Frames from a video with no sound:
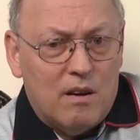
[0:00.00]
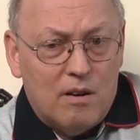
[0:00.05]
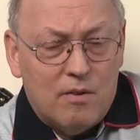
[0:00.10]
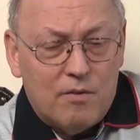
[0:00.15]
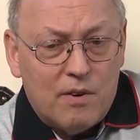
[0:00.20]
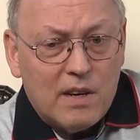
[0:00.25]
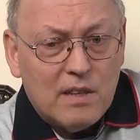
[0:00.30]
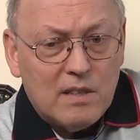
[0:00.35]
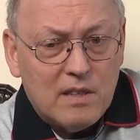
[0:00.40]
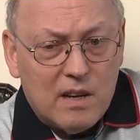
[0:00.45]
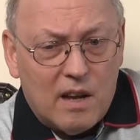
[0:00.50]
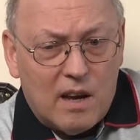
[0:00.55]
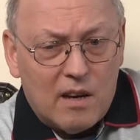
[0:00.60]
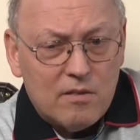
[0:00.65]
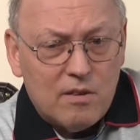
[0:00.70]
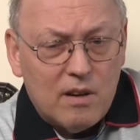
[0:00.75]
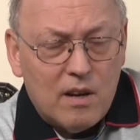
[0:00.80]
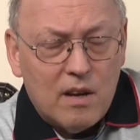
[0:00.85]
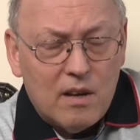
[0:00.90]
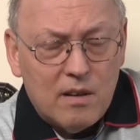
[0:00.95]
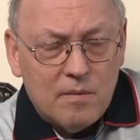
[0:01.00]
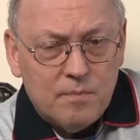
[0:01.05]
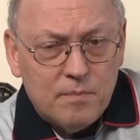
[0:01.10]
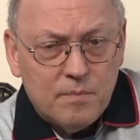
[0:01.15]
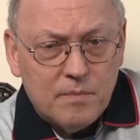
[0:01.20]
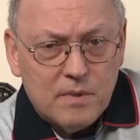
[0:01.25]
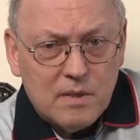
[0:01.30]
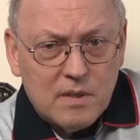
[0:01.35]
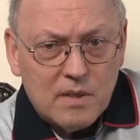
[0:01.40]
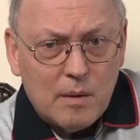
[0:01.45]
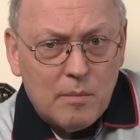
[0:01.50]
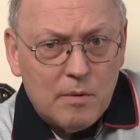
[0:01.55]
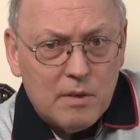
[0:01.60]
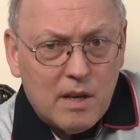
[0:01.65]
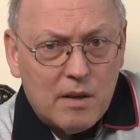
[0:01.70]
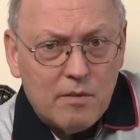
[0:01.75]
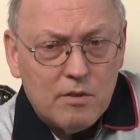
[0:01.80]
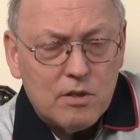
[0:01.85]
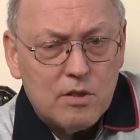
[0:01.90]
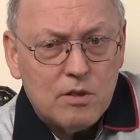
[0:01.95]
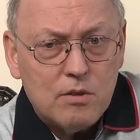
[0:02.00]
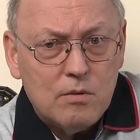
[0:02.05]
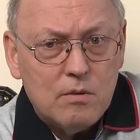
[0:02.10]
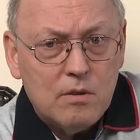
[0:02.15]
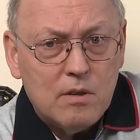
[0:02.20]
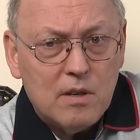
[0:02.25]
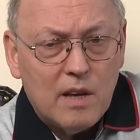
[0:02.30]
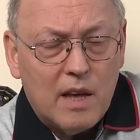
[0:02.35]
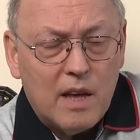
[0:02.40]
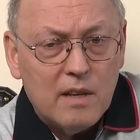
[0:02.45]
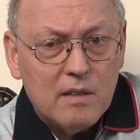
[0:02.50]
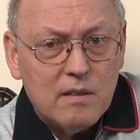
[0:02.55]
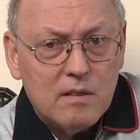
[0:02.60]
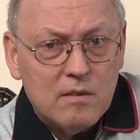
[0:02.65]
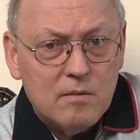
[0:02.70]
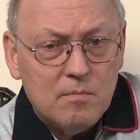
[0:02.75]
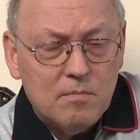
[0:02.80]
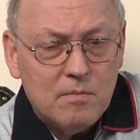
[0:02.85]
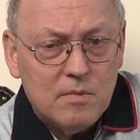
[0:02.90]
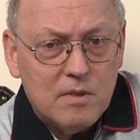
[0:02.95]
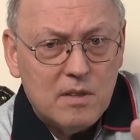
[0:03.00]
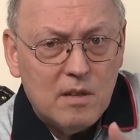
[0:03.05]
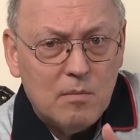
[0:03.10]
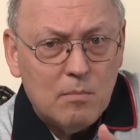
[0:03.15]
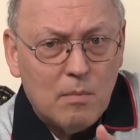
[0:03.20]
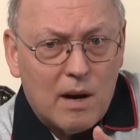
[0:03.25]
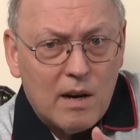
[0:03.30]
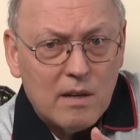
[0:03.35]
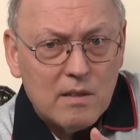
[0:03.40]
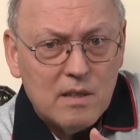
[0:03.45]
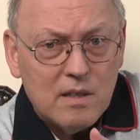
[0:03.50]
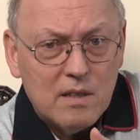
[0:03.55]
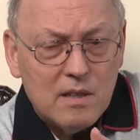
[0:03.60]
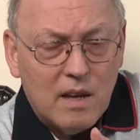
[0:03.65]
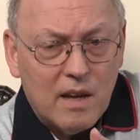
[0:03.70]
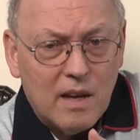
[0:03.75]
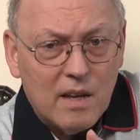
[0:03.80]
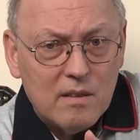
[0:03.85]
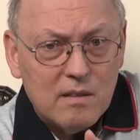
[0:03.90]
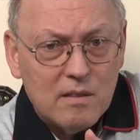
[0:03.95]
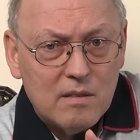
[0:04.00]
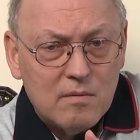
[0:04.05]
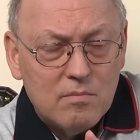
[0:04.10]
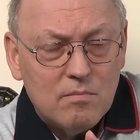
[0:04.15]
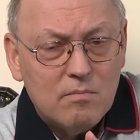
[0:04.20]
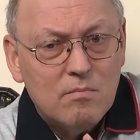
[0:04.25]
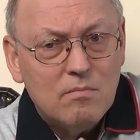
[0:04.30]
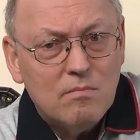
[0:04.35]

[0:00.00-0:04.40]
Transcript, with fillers: Frank Sinatra, Sammy Davis Jr. and Dean Martin and